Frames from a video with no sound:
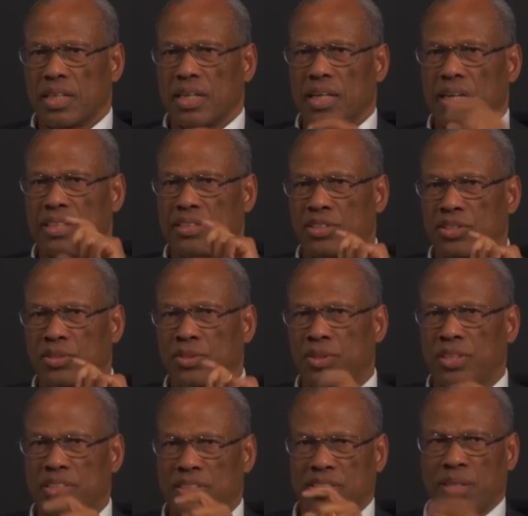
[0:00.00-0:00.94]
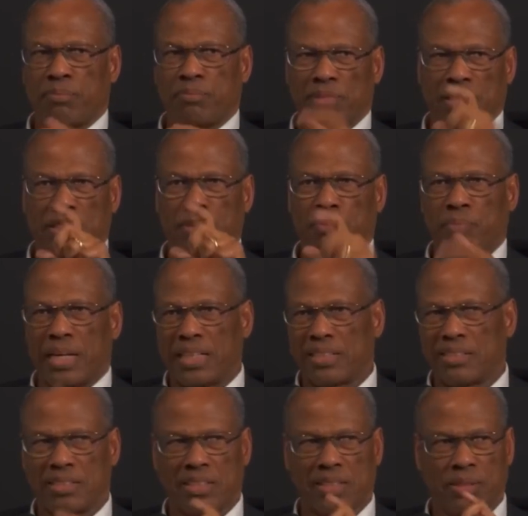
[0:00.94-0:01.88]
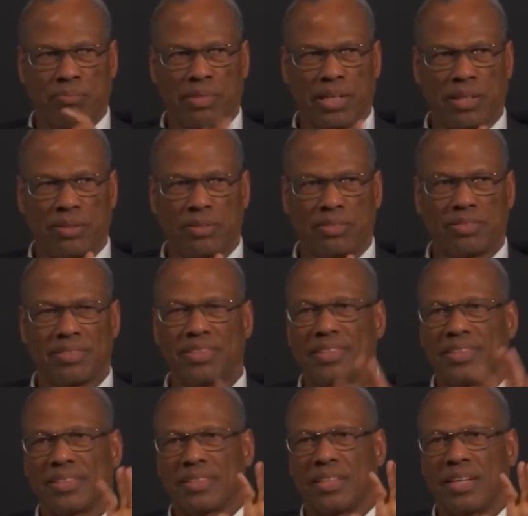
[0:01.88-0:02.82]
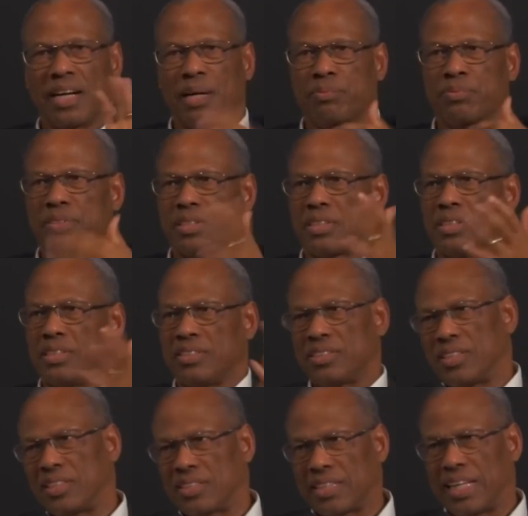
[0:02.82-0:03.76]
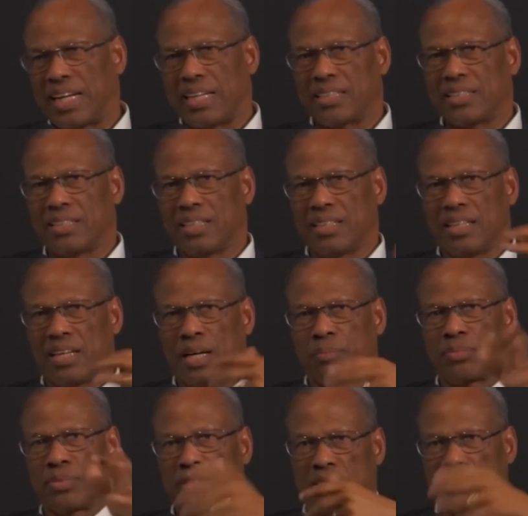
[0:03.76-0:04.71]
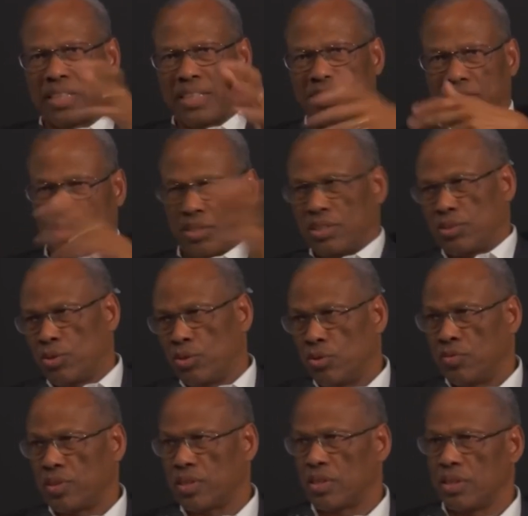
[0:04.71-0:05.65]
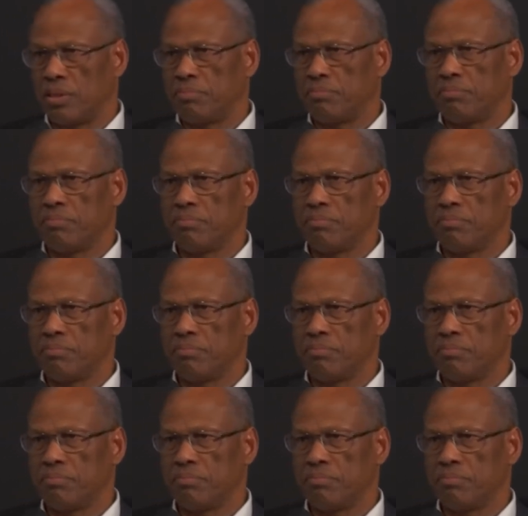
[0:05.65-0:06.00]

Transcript: and you're doing something you're passionate about, the obstacle is just that, an obstacle that you're going to overcome.